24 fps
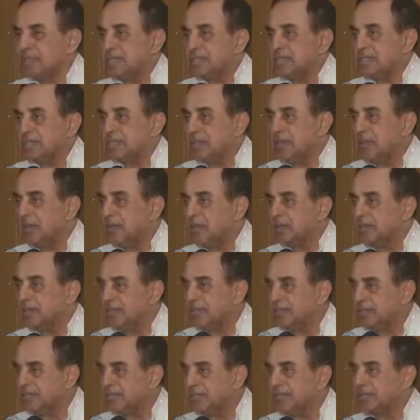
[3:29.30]
It is now
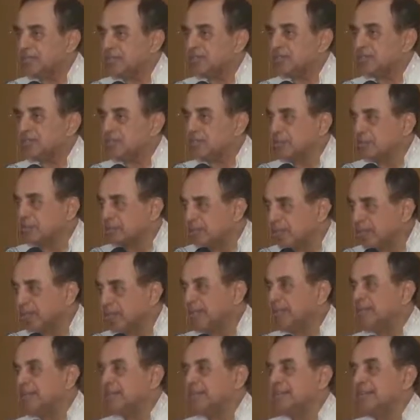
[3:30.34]
the invasion of the
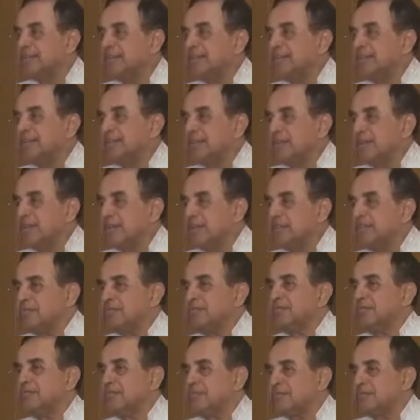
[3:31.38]
mind
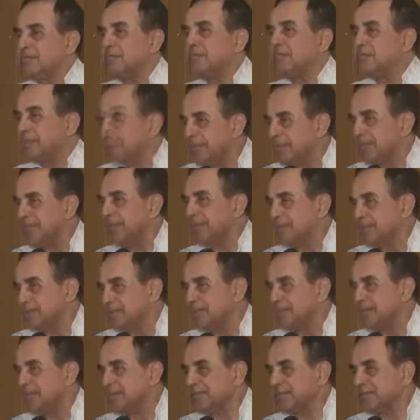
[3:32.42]
which has to be liberated.
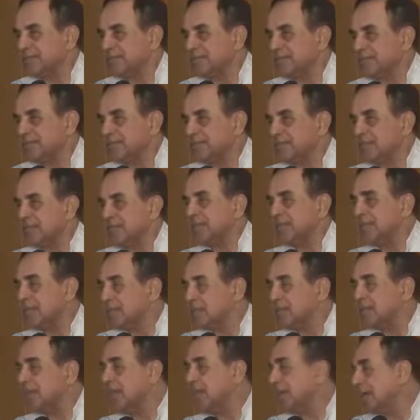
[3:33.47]
And
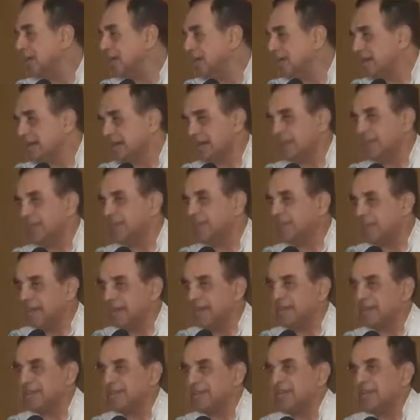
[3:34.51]
that's why I
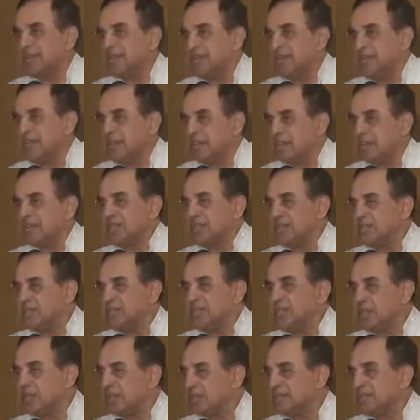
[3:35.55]
admire
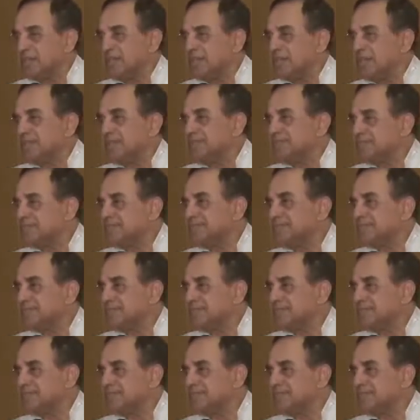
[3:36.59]
Rajiv Malhotra.